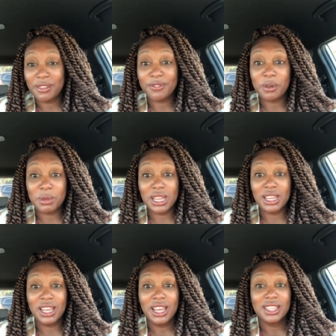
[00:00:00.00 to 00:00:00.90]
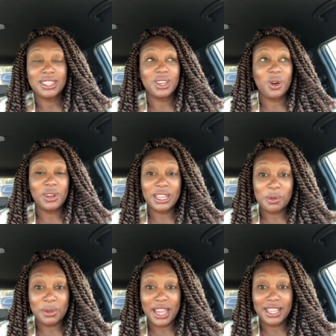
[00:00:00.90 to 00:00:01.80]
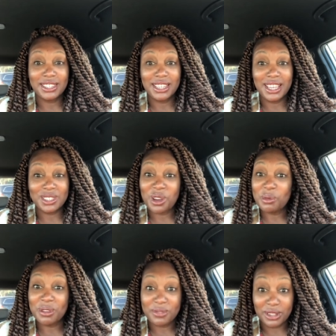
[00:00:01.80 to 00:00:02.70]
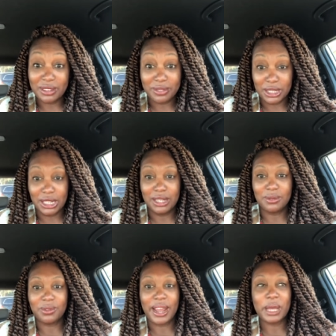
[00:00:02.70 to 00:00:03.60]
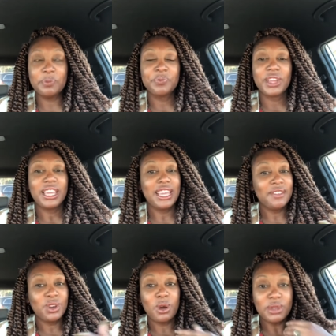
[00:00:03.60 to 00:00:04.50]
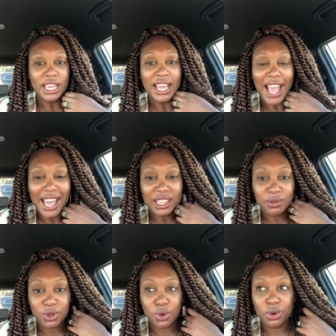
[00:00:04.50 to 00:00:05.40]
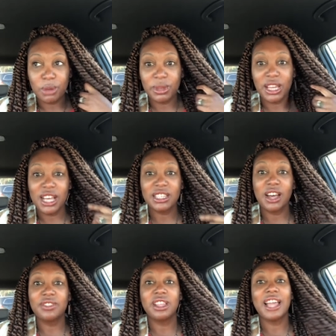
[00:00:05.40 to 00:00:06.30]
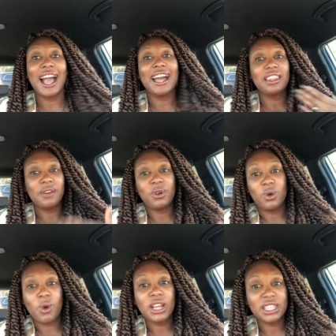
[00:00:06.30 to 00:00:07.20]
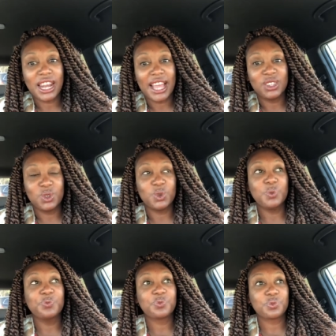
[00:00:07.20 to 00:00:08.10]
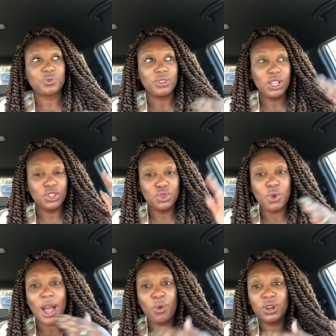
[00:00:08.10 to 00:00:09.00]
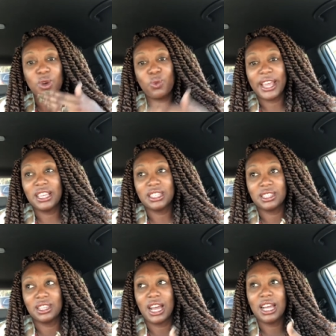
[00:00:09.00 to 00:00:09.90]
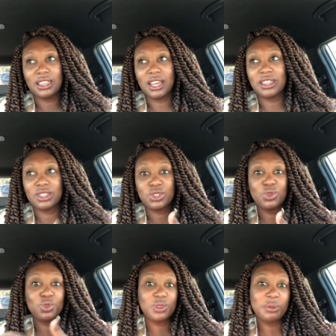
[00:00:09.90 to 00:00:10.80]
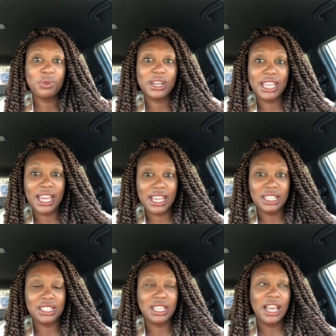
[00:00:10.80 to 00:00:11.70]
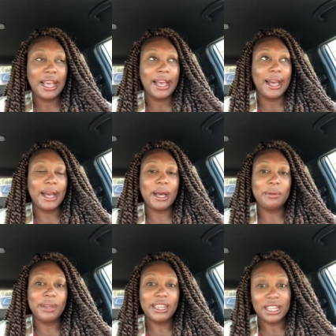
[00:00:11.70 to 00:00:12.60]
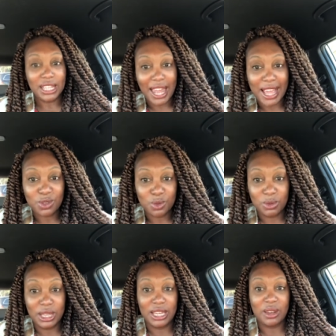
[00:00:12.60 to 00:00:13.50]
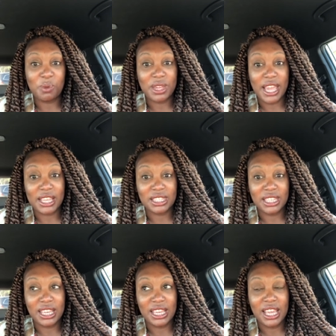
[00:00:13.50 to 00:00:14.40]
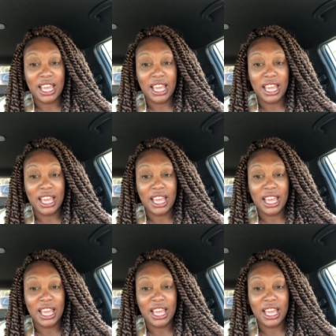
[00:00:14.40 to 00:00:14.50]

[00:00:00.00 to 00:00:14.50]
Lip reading: for me to go get a PhD, it's going to be fully funded, right? Even though I'm getting highly recruited because of the high level of work that I do I want to waste another 2-3 more years in the classroom getting a PhD?